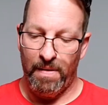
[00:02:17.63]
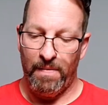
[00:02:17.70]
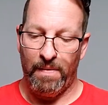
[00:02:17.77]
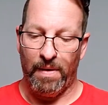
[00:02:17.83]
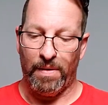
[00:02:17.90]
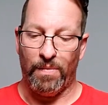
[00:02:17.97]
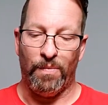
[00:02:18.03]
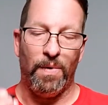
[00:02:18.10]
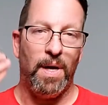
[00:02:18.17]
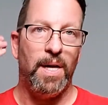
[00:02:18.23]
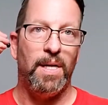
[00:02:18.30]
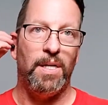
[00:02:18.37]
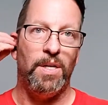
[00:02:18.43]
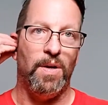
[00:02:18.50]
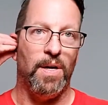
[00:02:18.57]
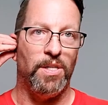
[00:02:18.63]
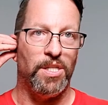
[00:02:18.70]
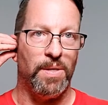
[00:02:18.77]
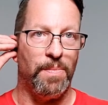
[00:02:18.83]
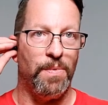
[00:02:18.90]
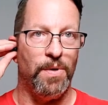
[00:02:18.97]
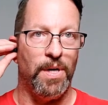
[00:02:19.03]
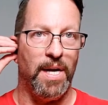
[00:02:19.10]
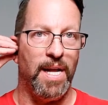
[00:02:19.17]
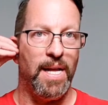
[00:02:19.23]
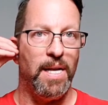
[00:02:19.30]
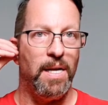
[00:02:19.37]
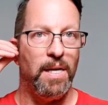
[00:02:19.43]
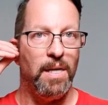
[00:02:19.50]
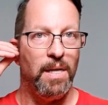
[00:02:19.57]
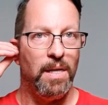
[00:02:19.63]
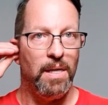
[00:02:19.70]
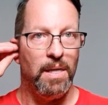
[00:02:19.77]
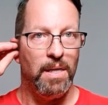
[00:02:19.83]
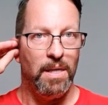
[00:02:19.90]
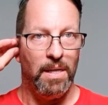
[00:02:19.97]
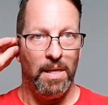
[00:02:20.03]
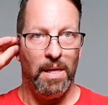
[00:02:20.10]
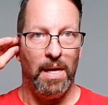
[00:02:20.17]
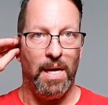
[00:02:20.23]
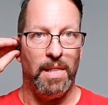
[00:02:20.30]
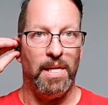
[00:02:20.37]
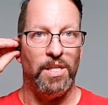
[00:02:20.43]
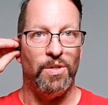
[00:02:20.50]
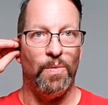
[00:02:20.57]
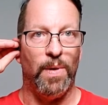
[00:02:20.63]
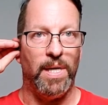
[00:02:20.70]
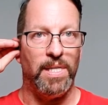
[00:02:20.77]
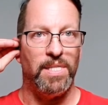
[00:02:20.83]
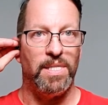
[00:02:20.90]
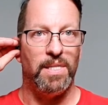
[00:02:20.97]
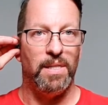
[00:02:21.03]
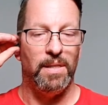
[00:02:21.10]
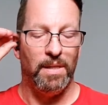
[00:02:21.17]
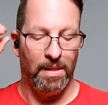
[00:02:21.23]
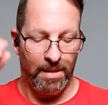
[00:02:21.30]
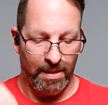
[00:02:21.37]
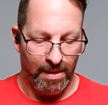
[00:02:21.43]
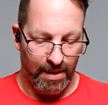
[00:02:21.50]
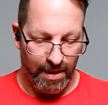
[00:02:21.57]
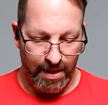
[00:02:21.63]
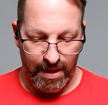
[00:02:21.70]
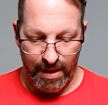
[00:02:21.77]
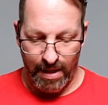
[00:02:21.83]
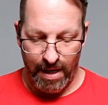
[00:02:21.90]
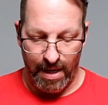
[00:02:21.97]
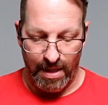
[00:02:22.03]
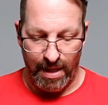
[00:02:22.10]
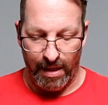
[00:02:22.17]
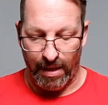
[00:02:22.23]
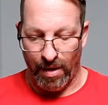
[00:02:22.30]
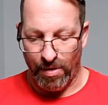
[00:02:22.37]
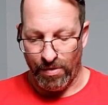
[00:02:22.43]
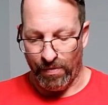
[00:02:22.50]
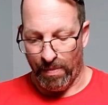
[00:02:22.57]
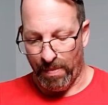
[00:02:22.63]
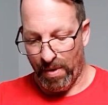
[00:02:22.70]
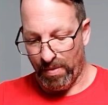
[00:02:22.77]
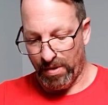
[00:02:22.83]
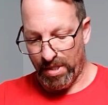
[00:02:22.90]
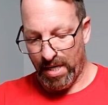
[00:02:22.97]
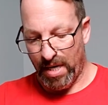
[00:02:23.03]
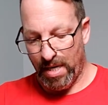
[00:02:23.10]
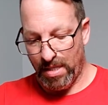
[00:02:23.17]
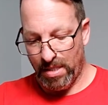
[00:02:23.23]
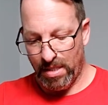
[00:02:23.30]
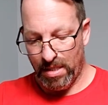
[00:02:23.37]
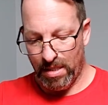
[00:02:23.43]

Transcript: We got the right, you actually put it in and then twist. And that goes for both sides.